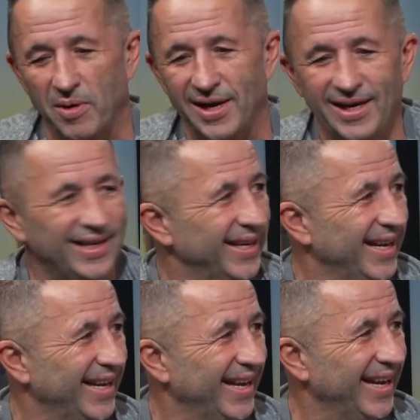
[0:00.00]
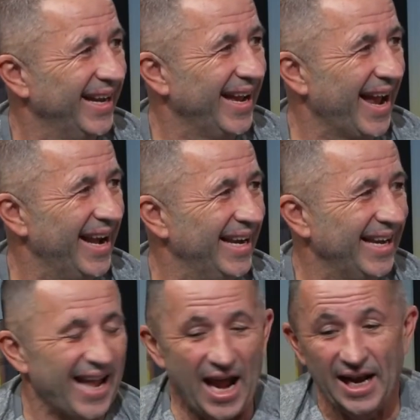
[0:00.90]
UA.
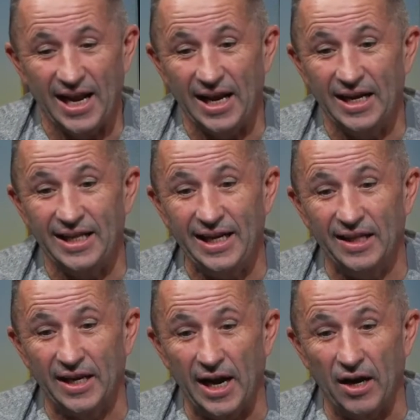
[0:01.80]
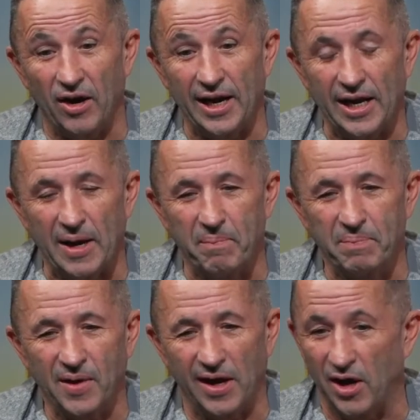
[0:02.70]
and at the end of the day,
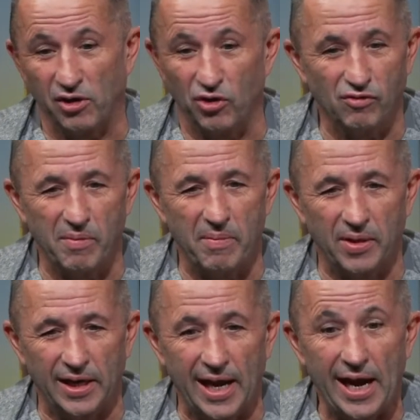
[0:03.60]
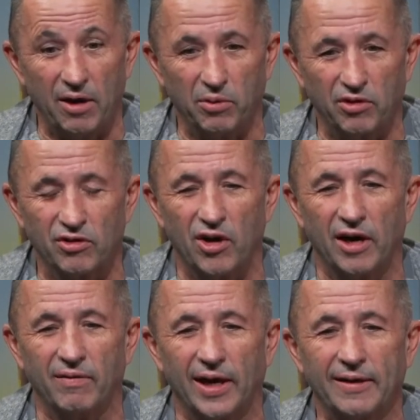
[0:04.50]
I still remember the day. It was just kind
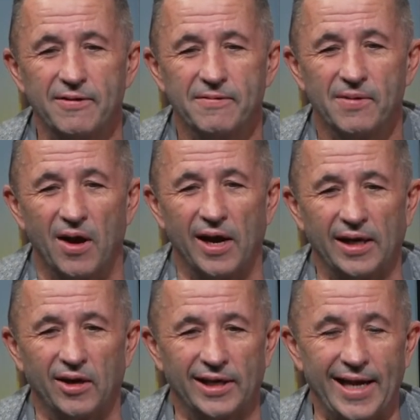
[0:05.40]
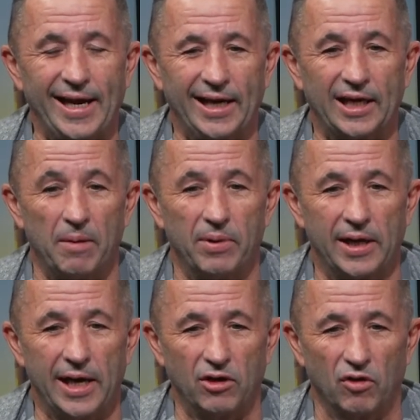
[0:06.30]
of like, I'd taken a couple of
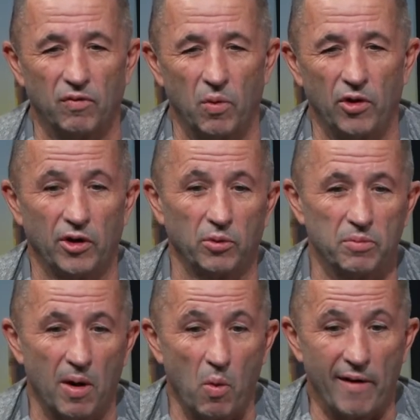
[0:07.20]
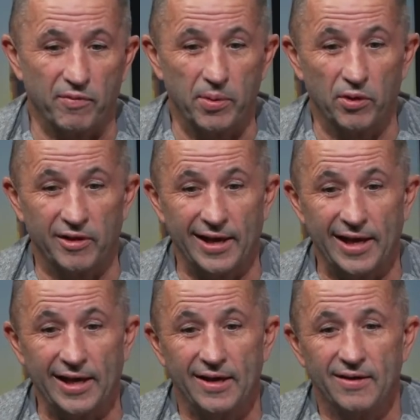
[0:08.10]
days off work. It was my wife's
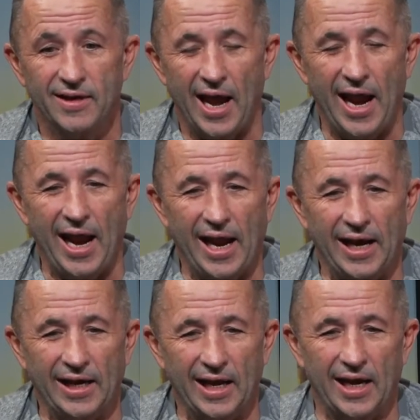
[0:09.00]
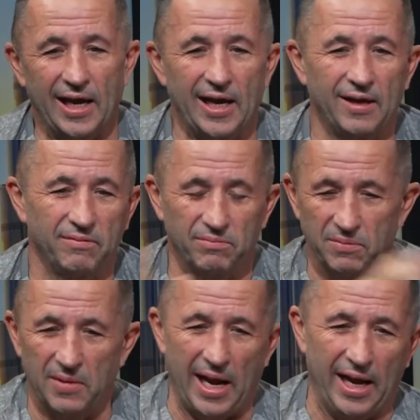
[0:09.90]
birthday, and
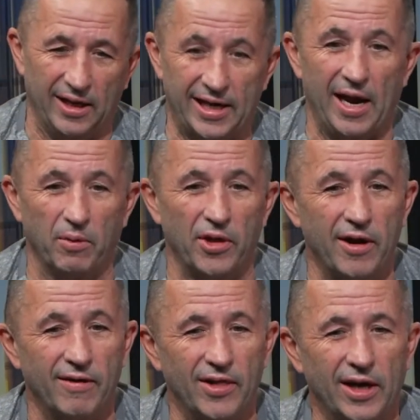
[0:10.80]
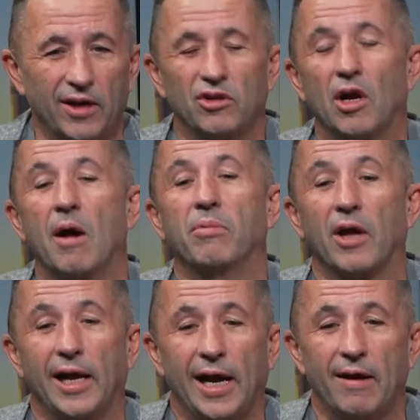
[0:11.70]
had a day with her. And then I said, I'm
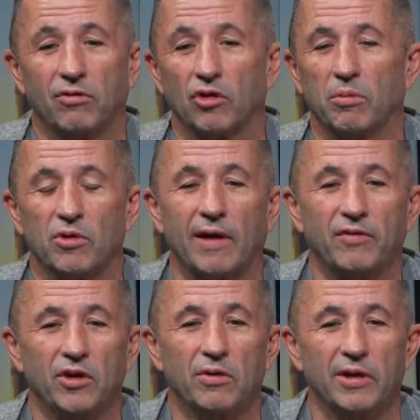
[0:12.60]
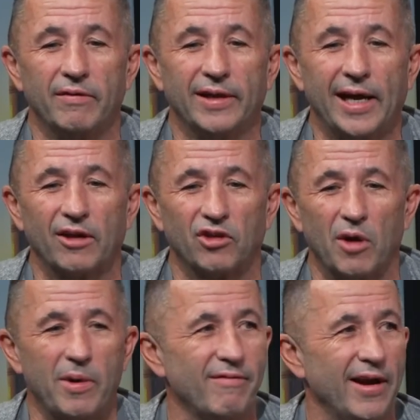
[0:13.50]
going out. I've got some stuff to do and everything else. And I
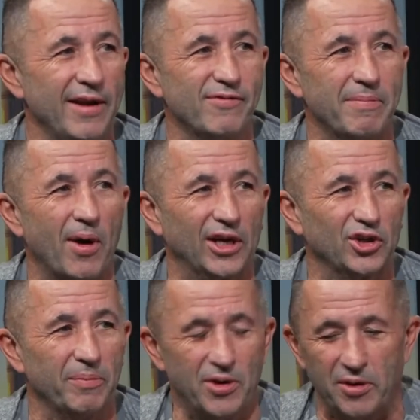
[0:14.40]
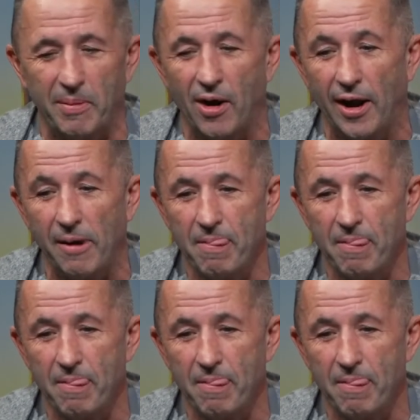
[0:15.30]
went around every bike shop in Dubai.